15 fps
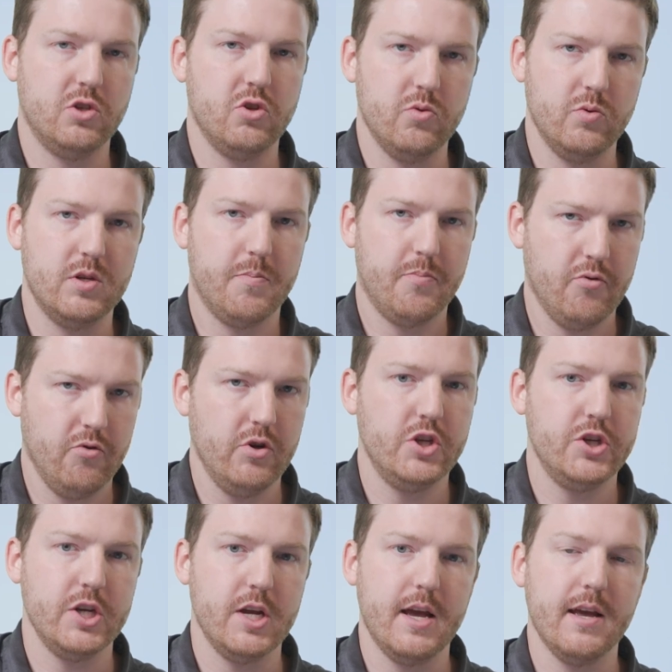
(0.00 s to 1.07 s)
to
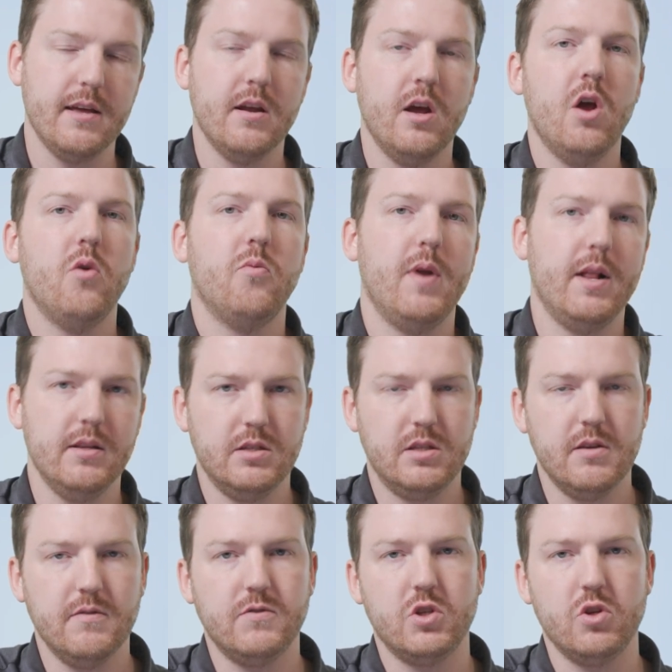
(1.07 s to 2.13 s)
depreciate
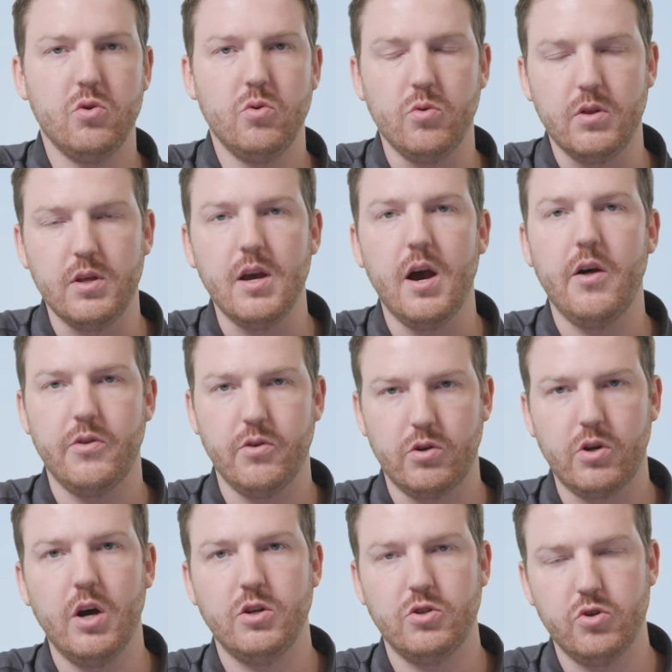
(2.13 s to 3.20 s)
relative to the other
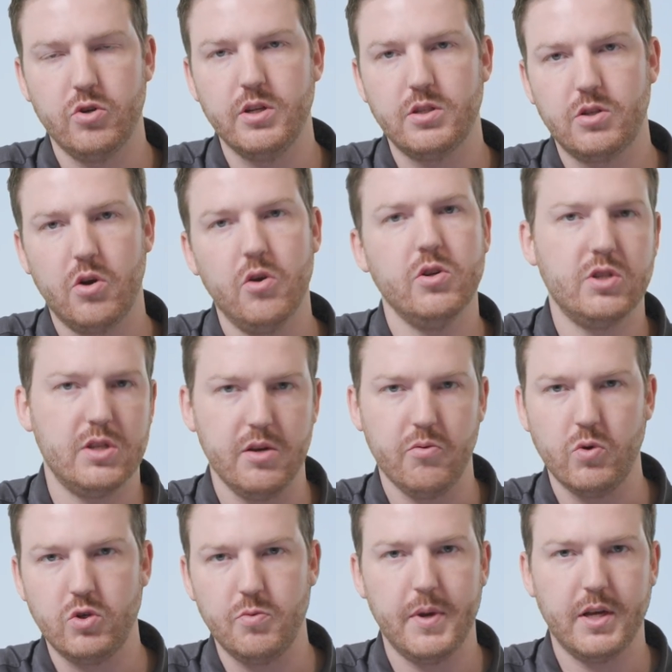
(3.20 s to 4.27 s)
country's currency,
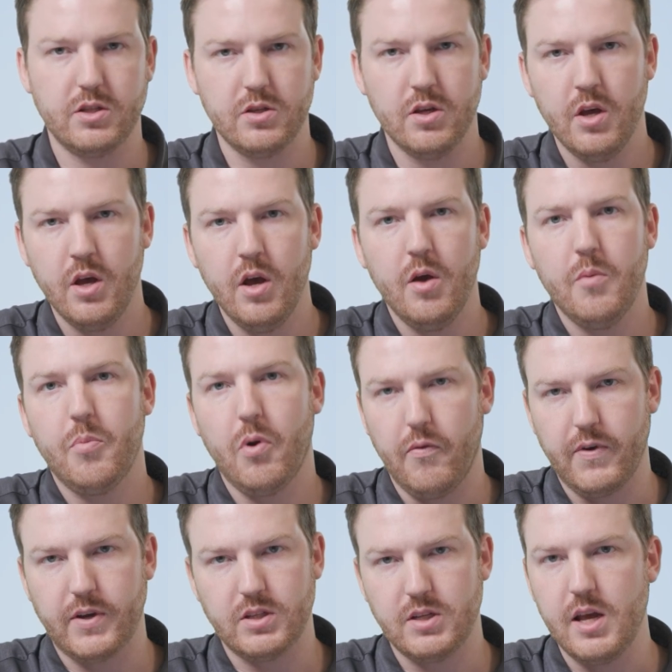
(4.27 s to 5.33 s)
which makes
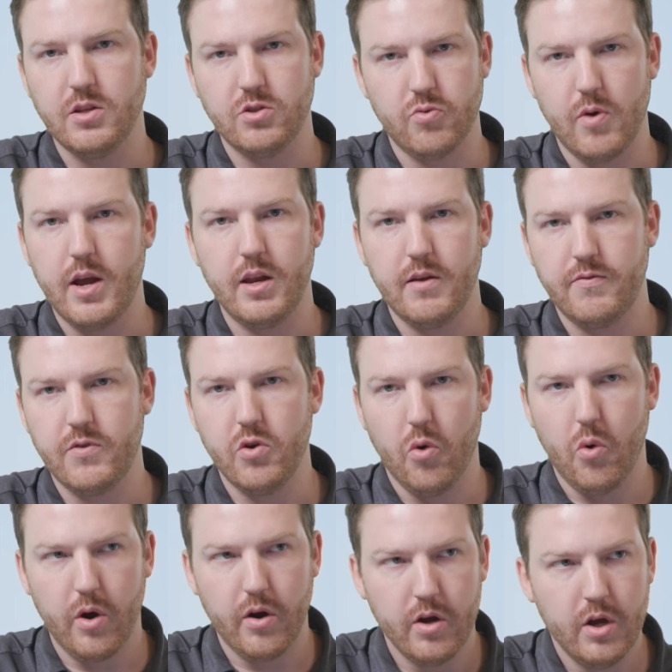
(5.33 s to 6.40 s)
perfect sense, right? If
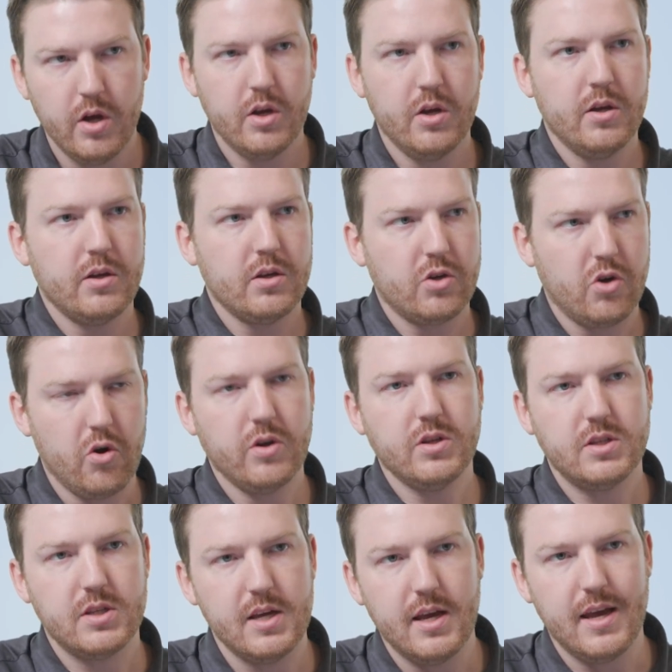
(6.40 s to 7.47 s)
your
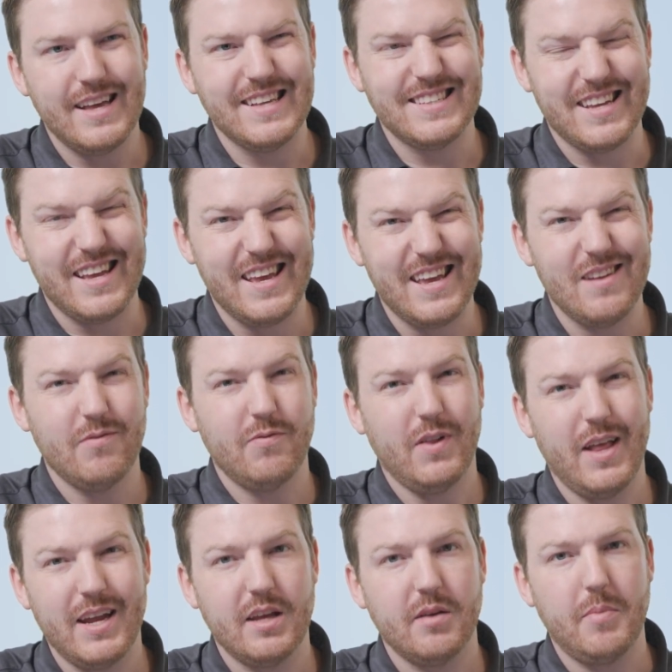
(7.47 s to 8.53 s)
currency is
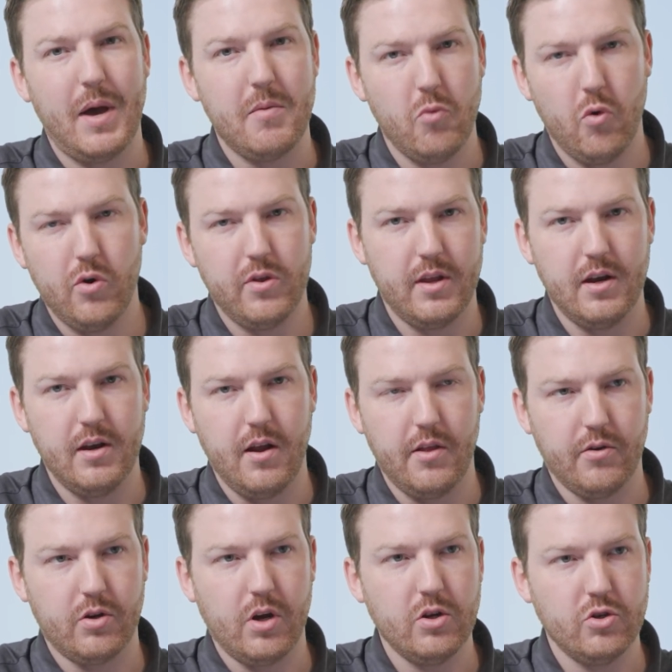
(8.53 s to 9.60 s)
inflating by more than another
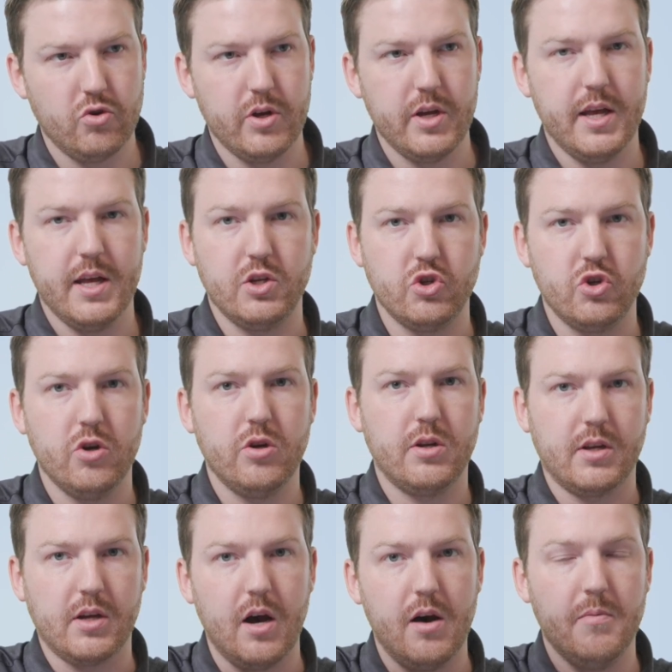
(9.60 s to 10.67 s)
country, it should
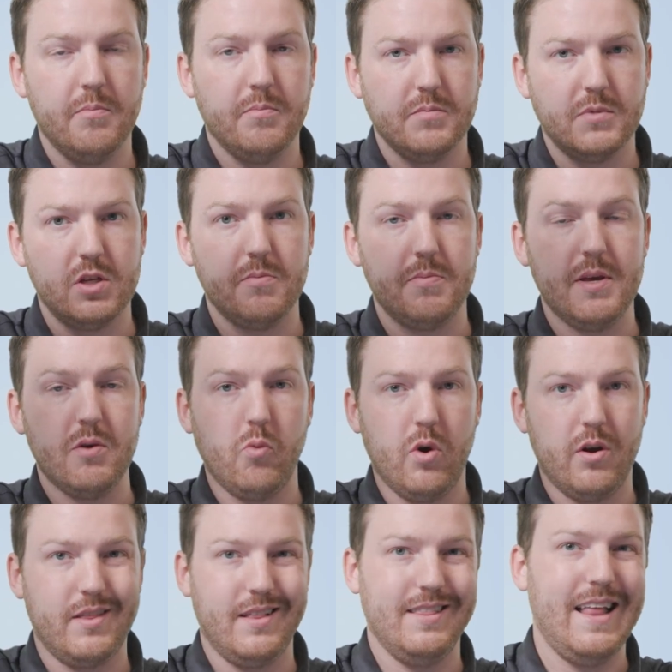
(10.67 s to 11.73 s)
come to be
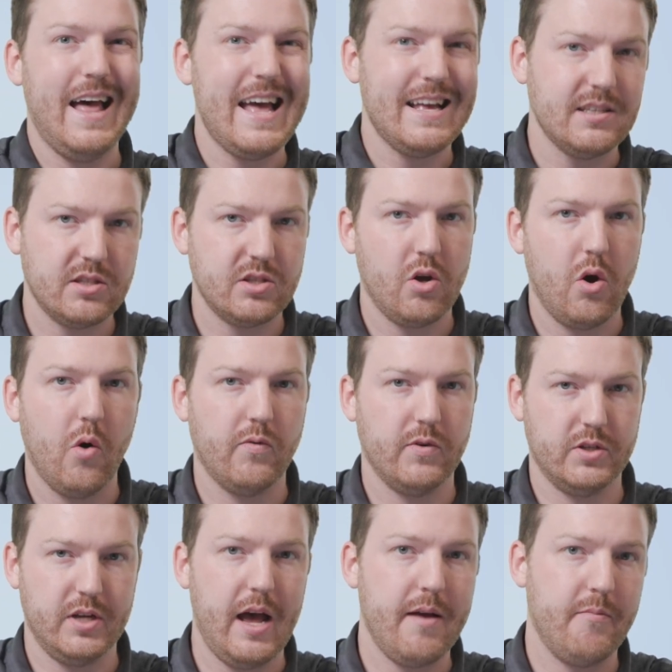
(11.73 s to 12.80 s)
worth less over
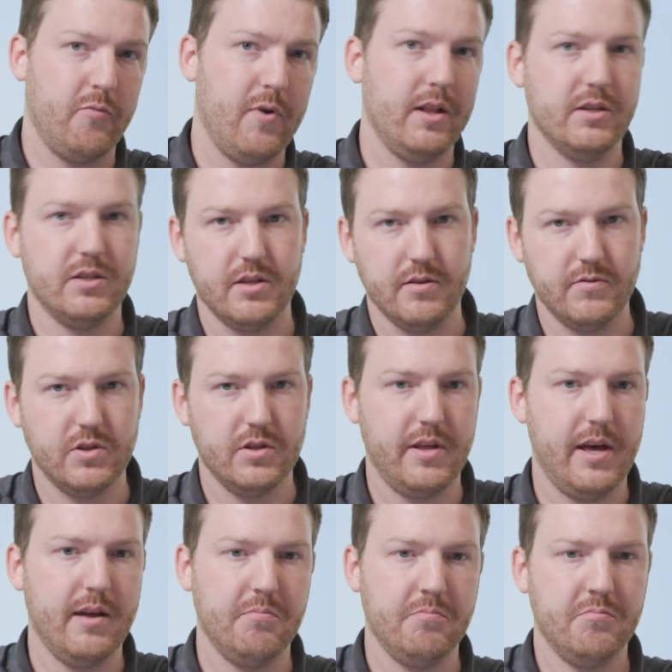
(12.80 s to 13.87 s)
time relative to
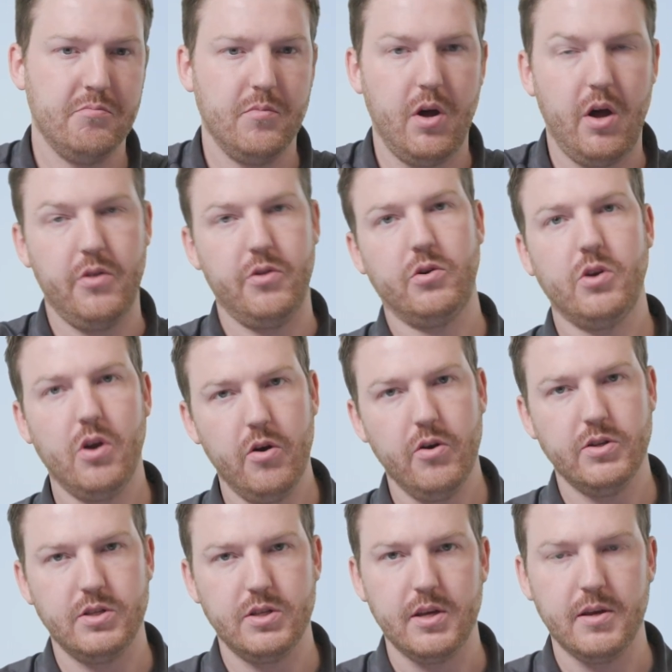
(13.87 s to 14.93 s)
that other
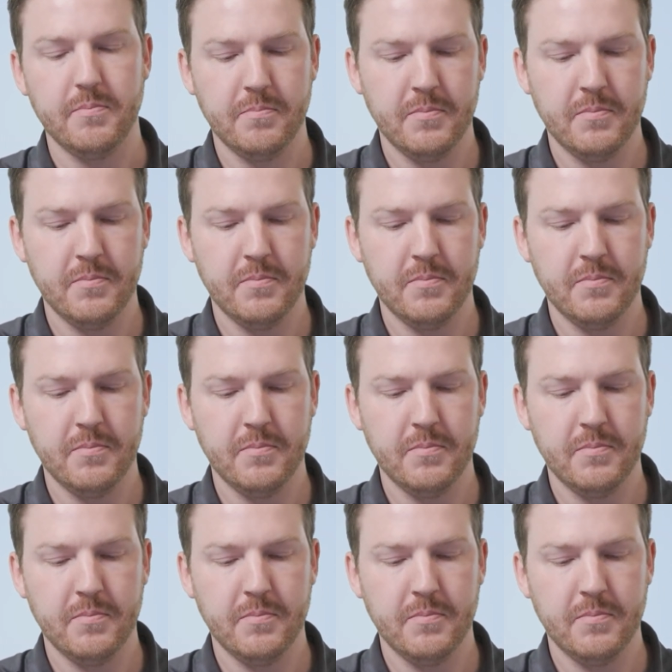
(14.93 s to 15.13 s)
currency.